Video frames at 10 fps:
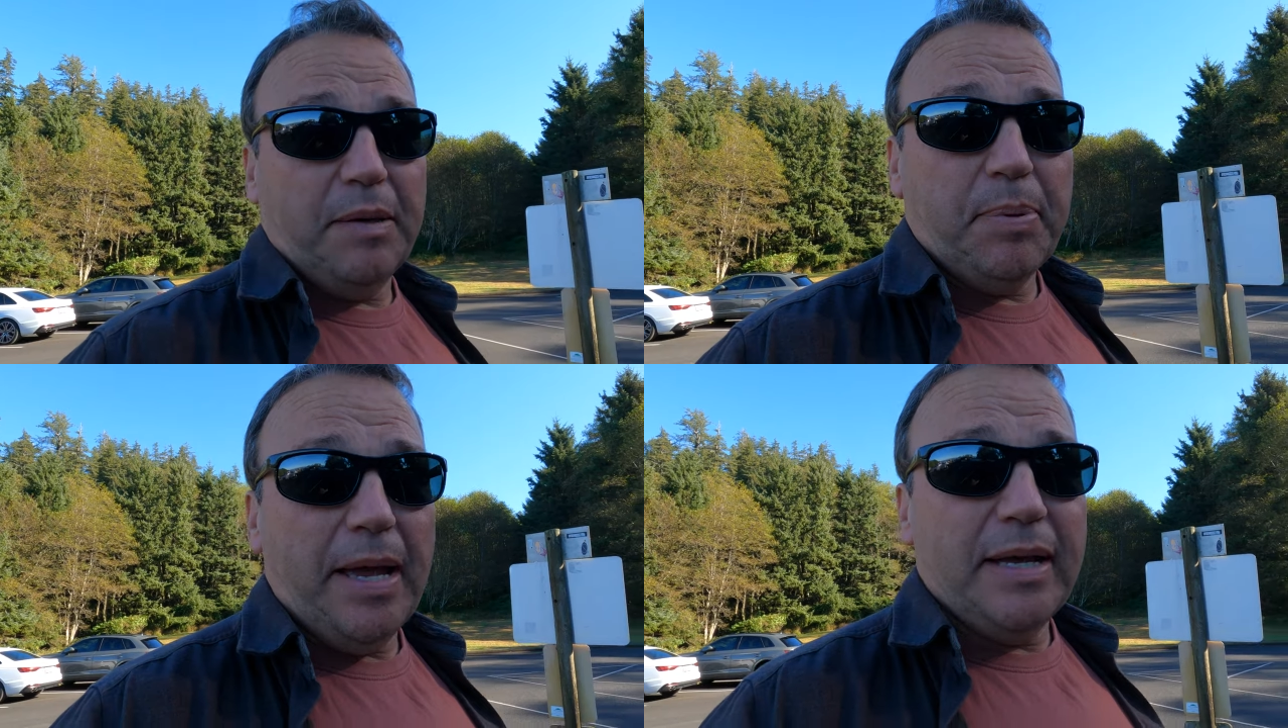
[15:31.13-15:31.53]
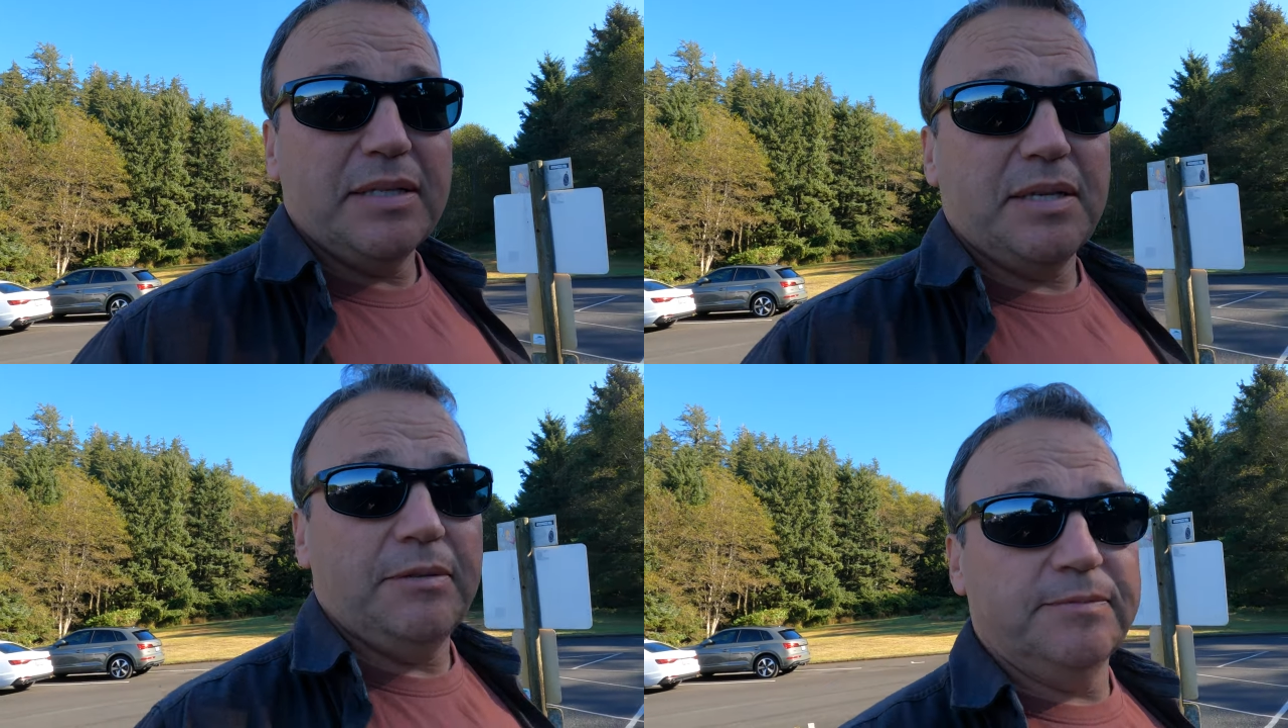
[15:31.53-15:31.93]

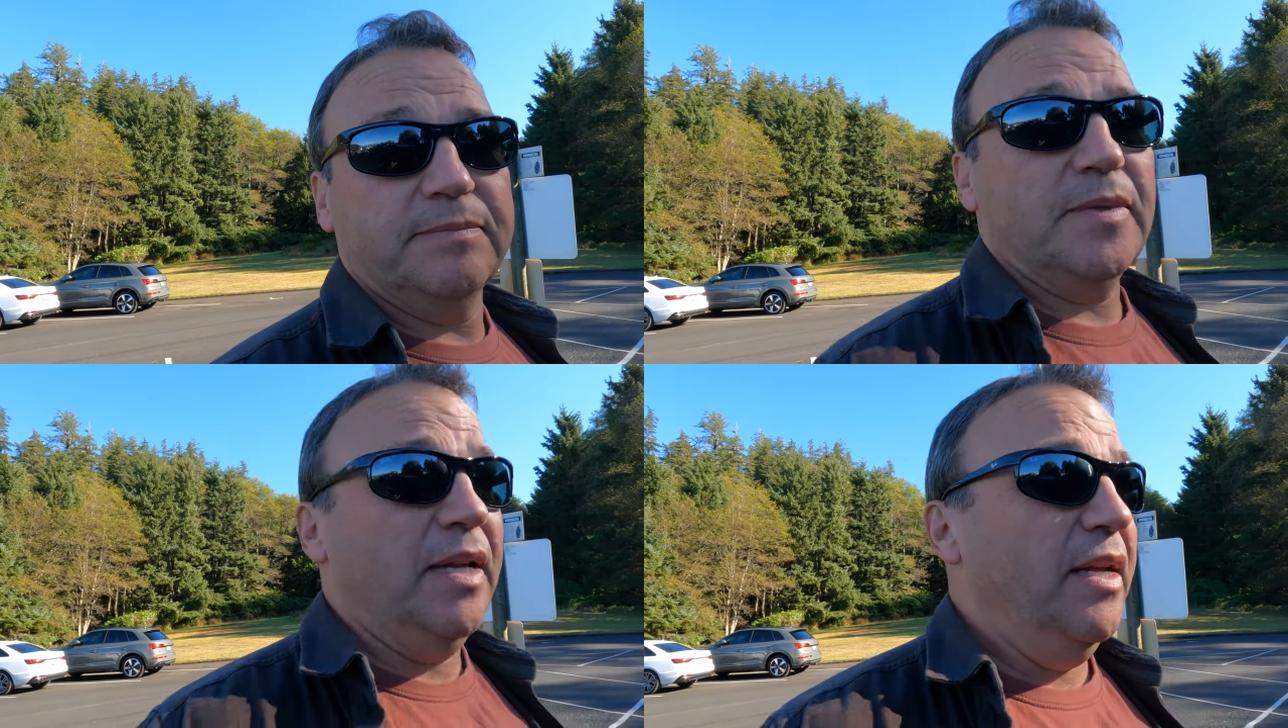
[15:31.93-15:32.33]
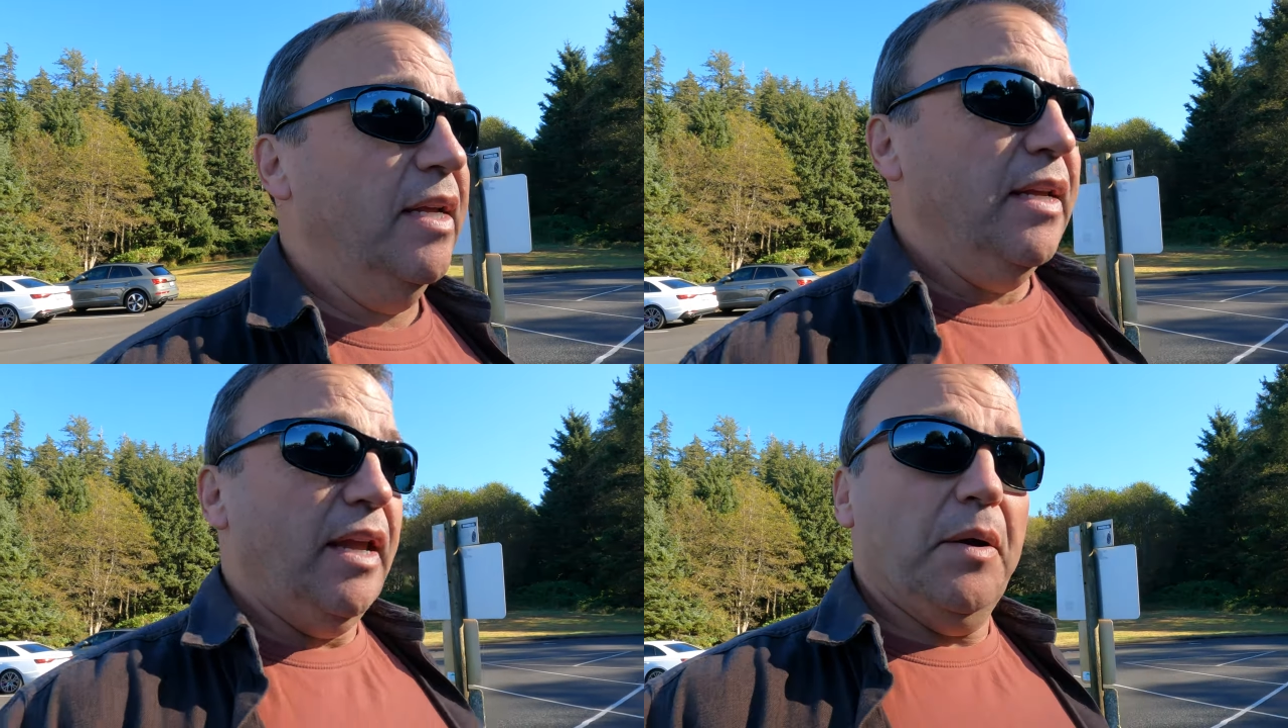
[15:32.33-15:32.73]
pass,
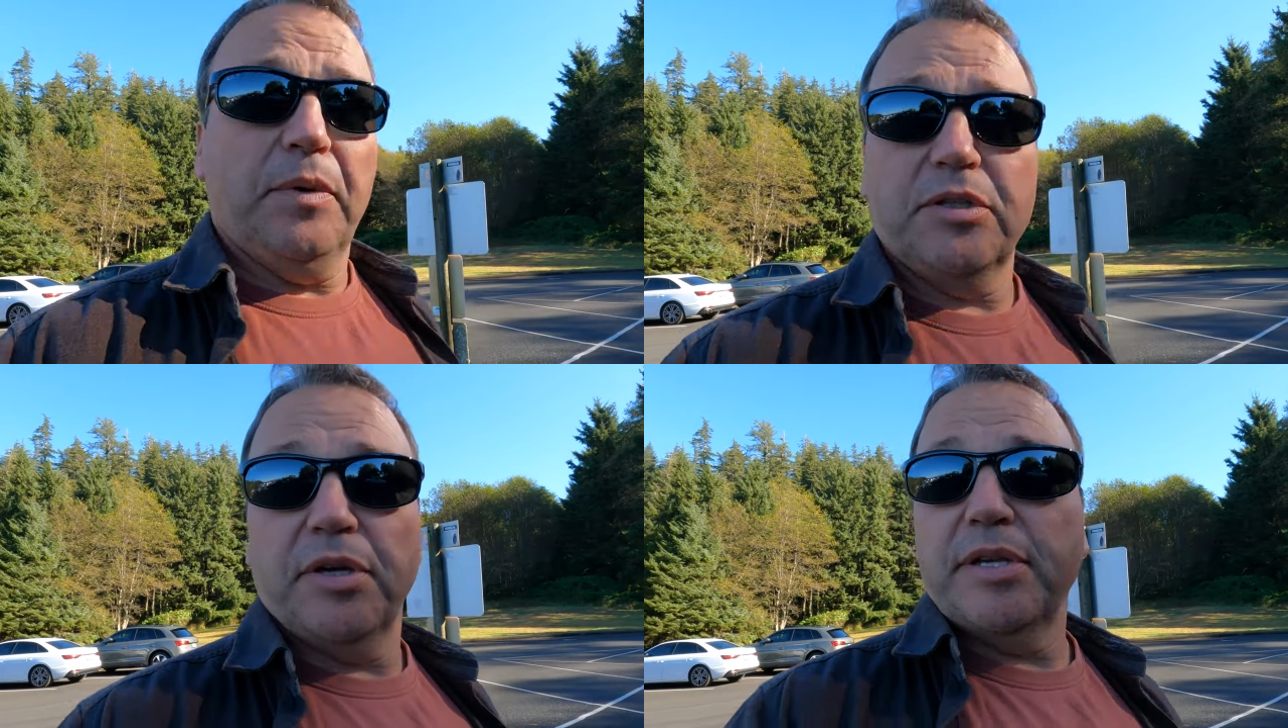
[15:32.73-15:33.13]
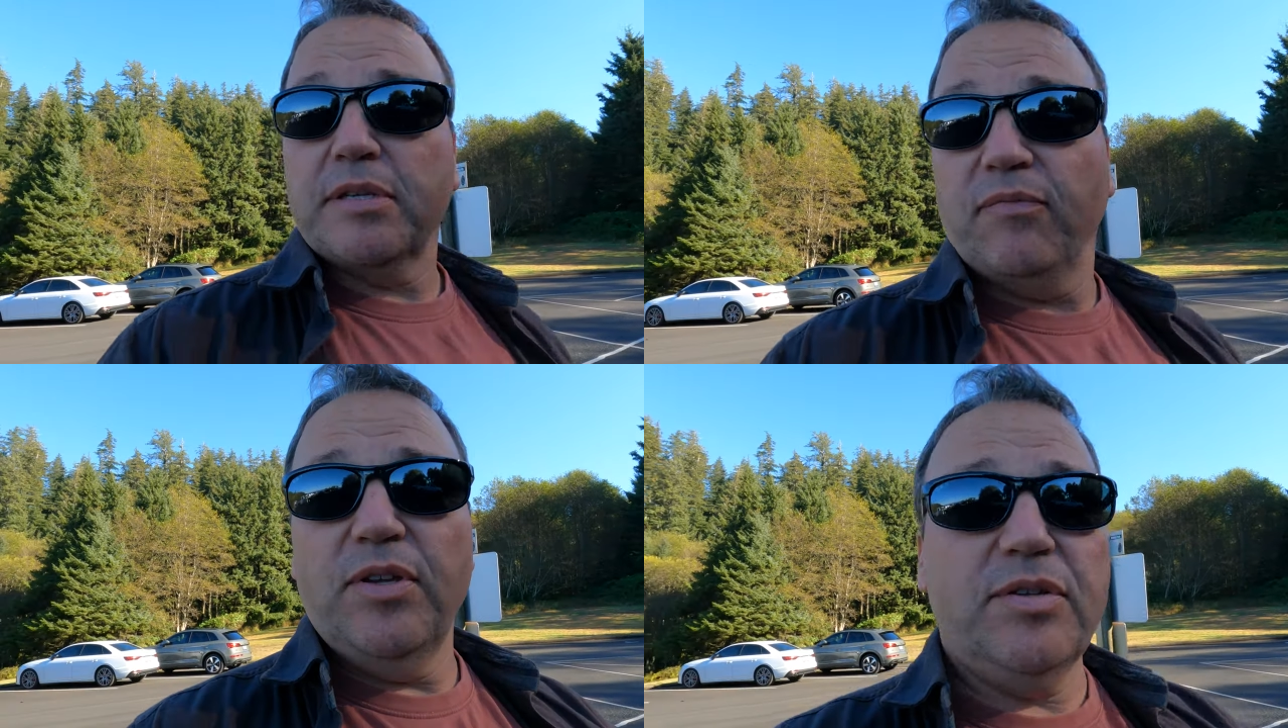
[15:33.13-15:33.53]
and we'll show you
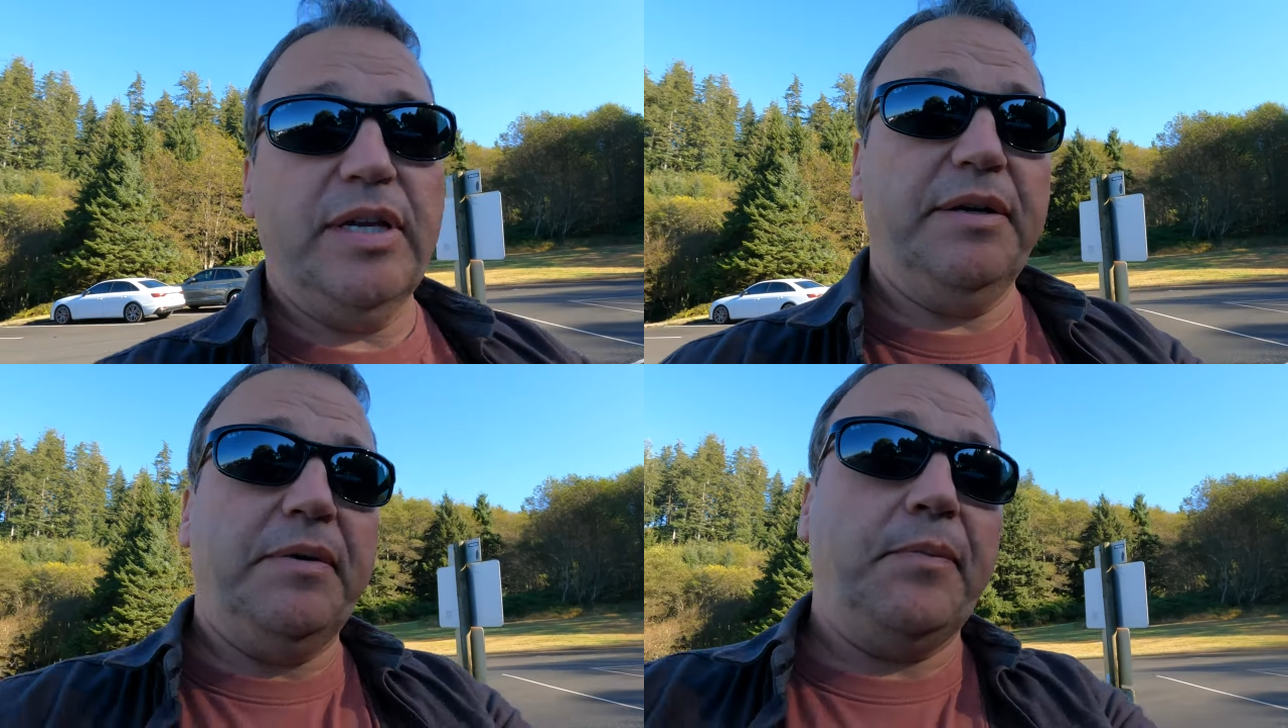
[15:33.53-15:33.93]
some views here.